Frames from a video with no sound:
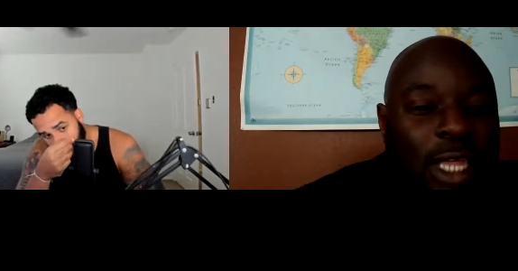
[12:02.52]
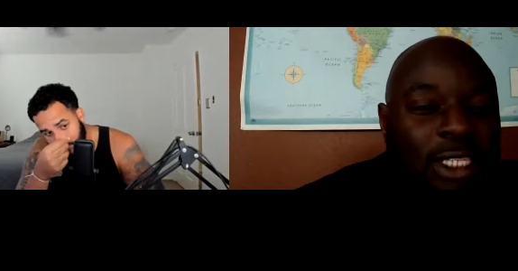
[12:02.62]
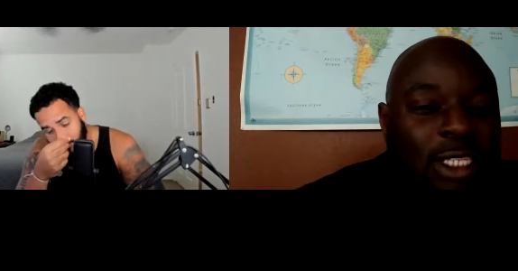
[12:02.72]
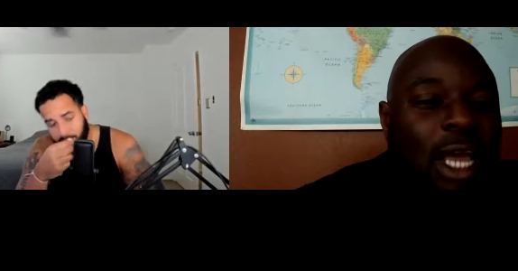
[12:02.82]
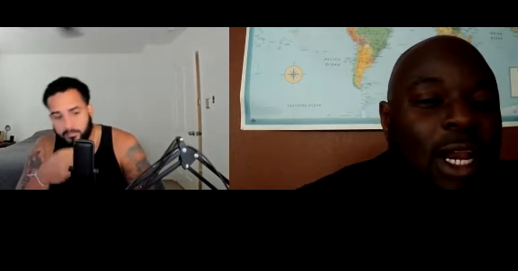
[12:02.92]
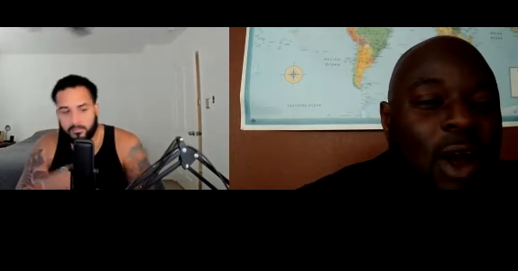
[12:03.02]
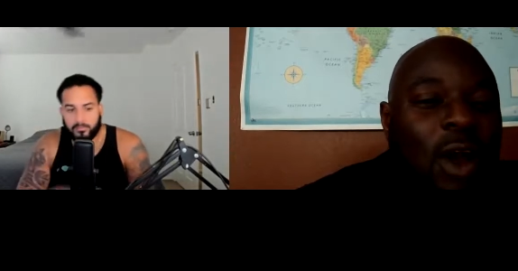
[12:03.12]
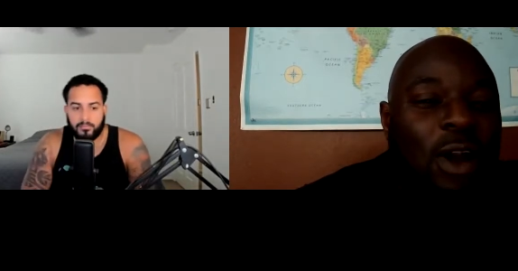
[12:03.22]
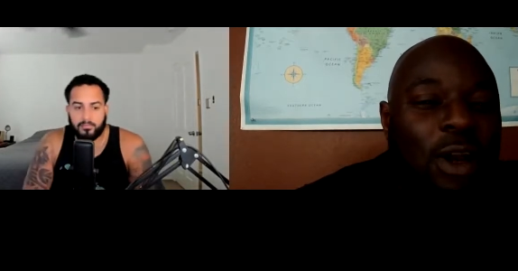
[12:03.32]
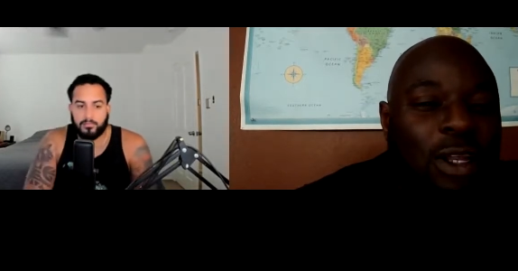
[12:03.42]
Speaker 1: that's kind of
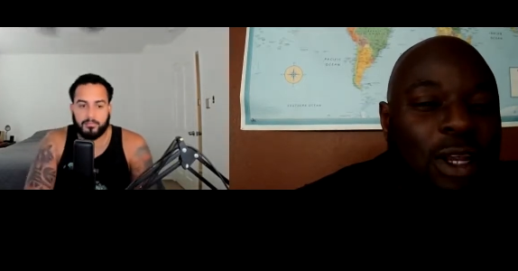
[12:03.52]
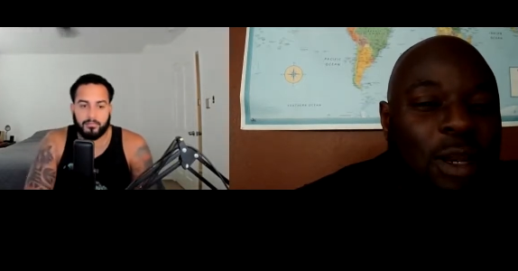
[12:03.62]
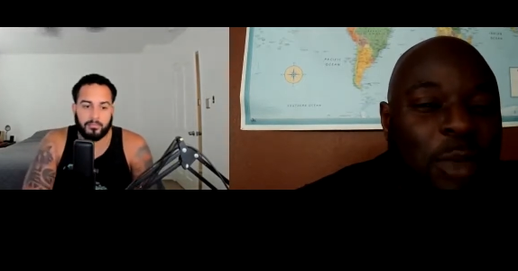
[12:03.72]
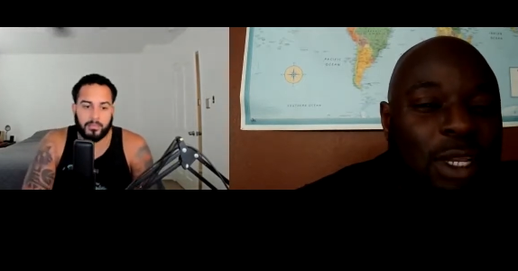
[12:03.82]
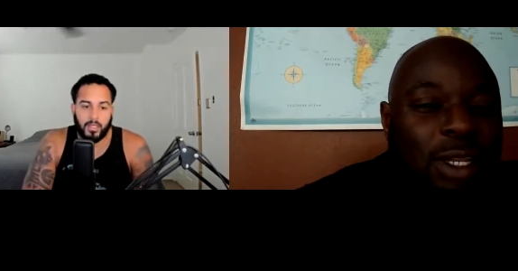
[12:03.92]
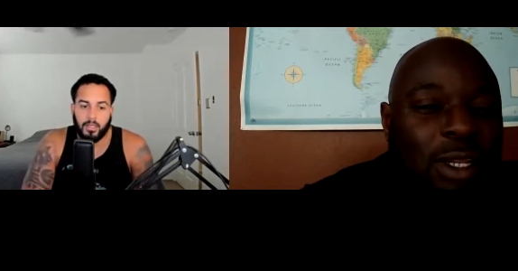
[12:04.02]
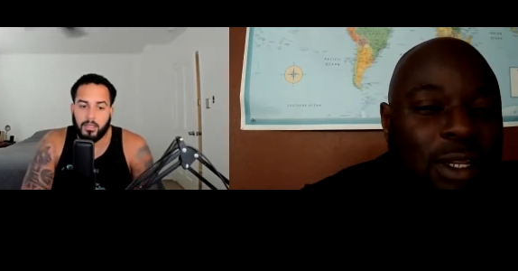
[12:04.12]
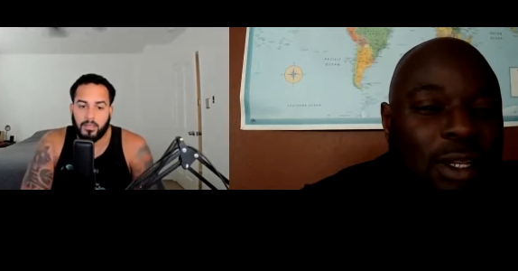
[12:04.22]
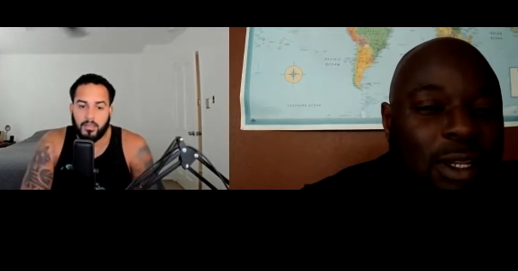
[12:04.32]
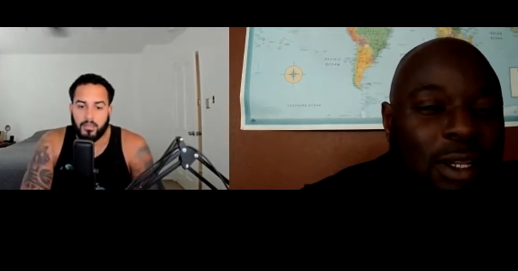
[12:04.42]
hard. You know what I mean?
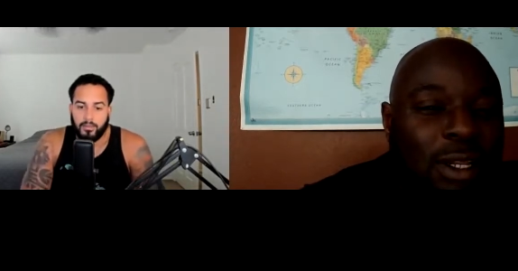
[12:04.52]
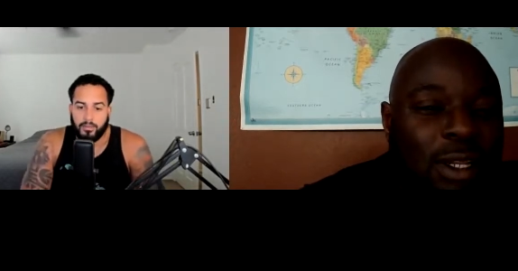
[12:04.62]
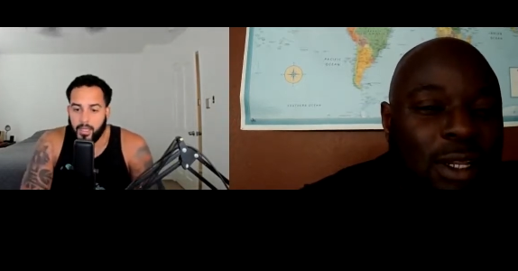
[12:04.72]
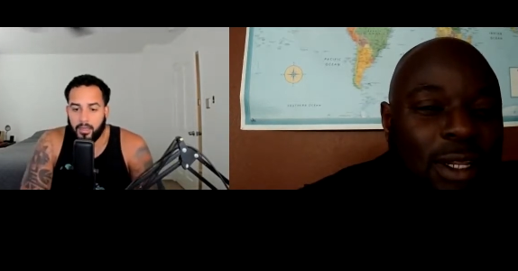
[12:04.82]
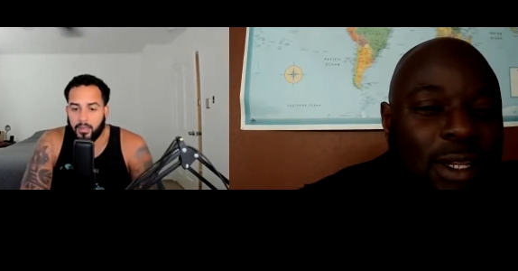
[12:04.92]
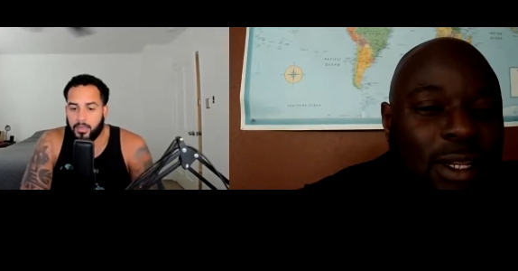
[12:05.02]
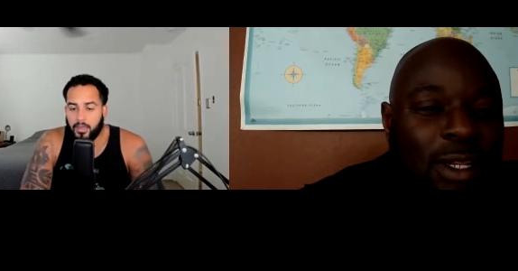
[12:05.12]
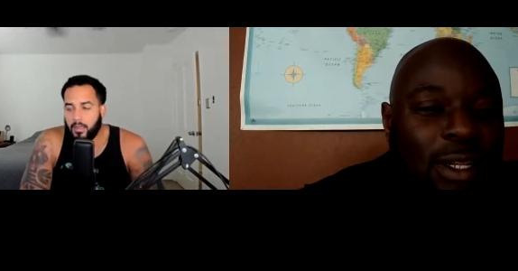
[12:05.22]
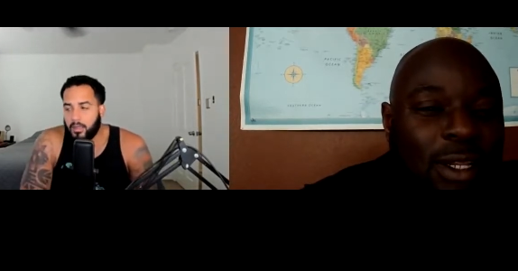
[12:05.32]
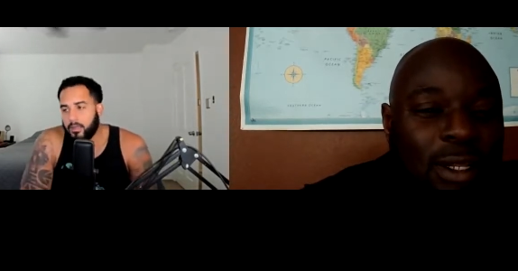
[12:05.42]
Yeah,
Speaker 2: and
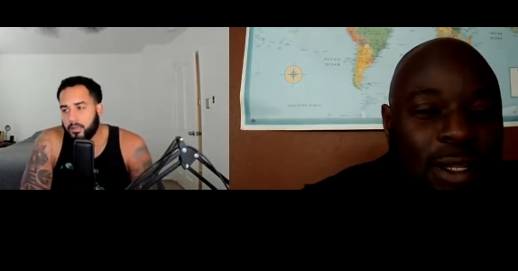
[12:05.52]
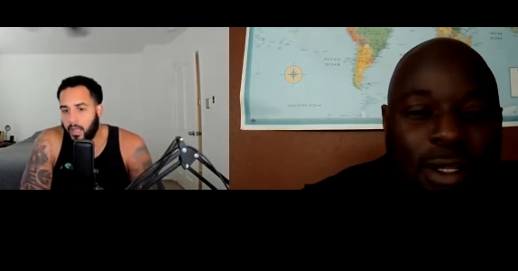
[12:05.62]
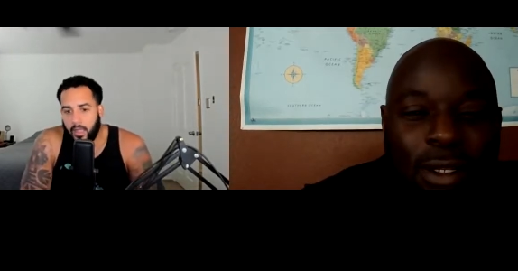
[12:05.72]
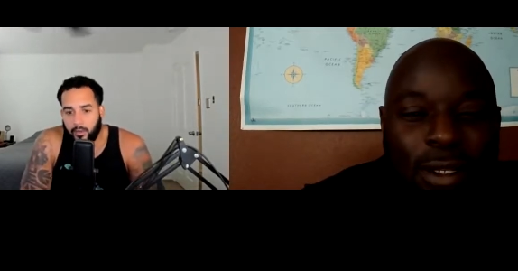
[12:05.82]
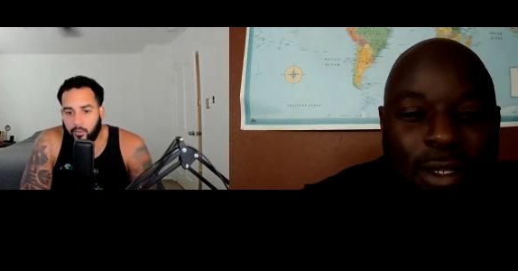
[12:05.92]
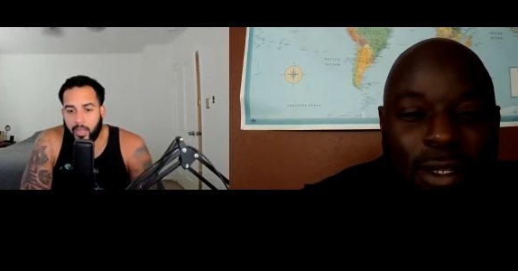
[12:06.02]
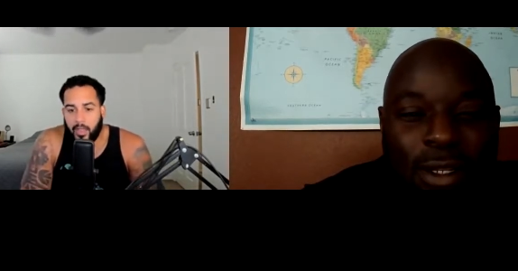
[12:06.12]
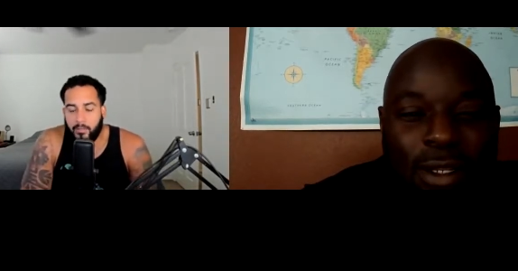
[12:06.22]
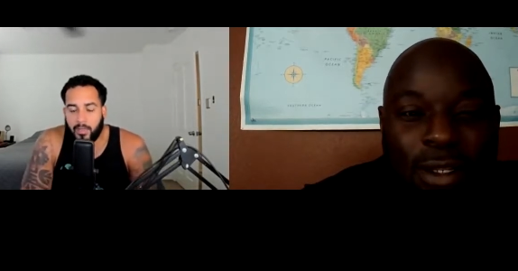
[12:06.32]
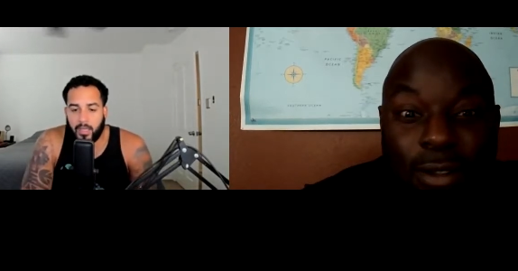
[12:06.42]
I agree. I
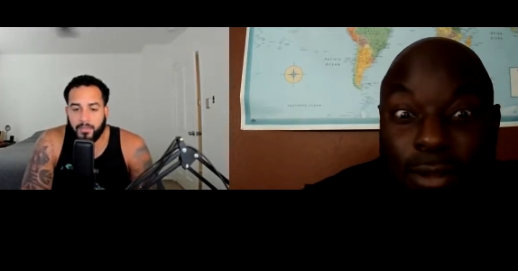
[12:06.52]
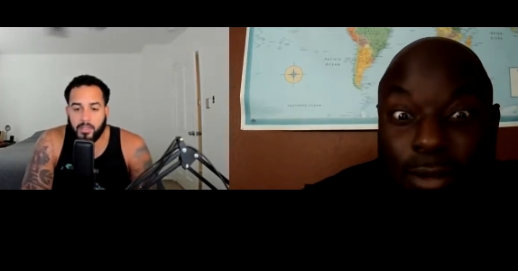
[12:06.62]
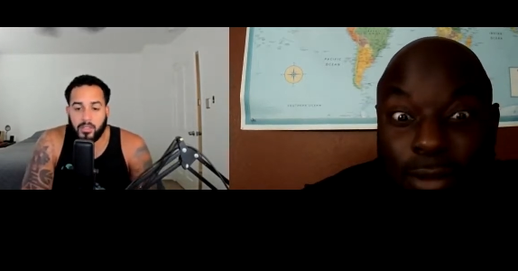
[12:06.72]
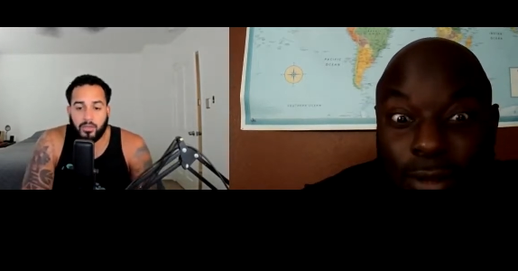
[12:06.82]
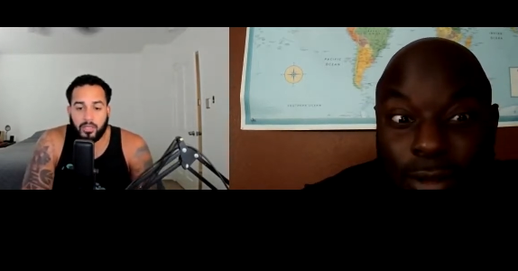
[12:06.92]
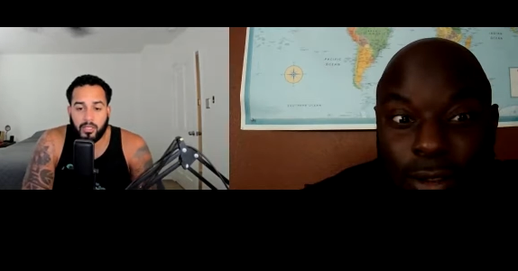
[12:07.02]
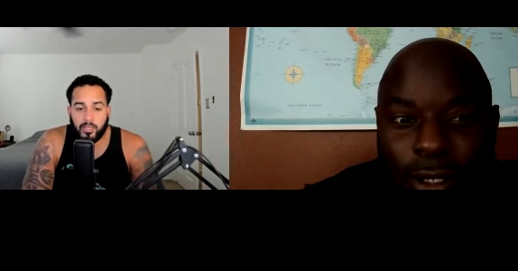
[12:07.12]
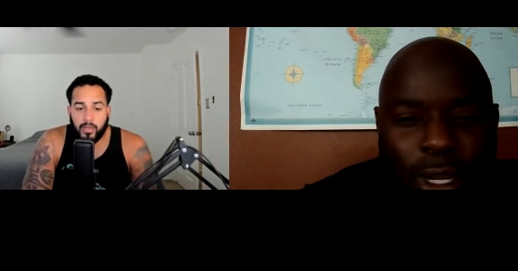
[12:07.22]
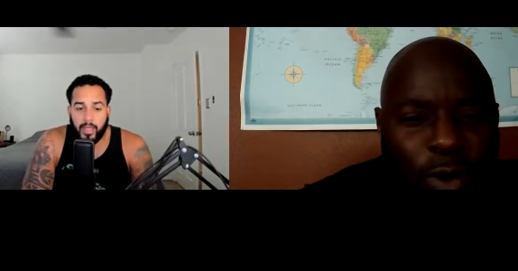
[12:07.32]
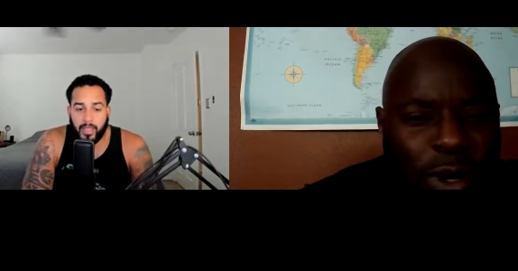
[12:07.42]
mean, I think you can
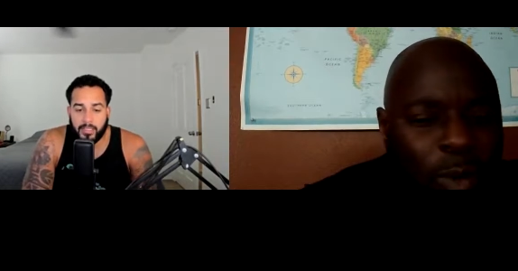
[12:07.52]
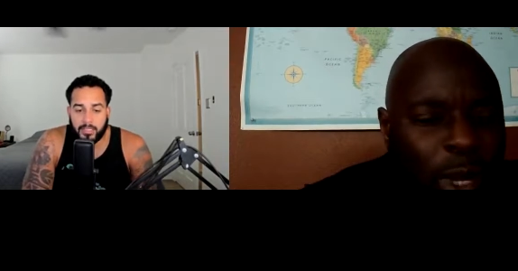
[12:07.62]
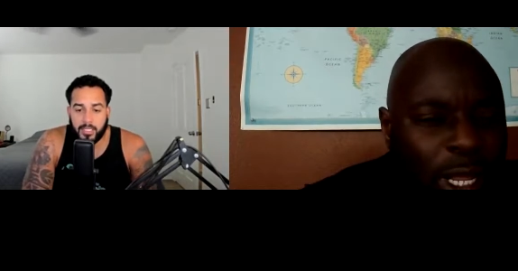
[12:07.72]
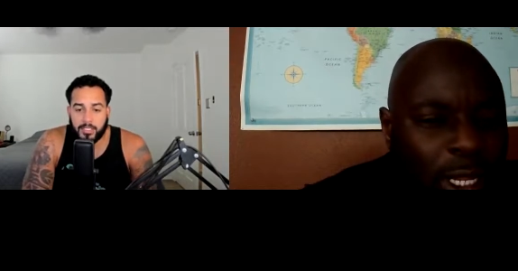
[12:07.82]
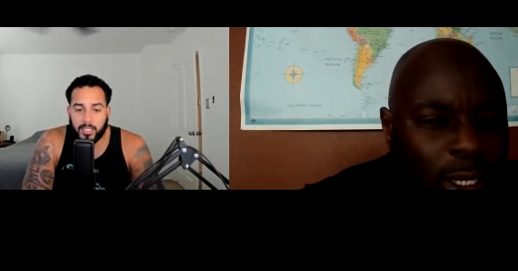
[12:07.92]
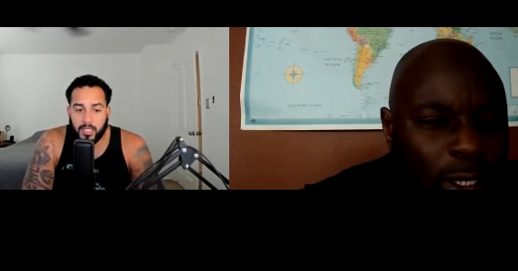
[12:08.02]
do extension, agree what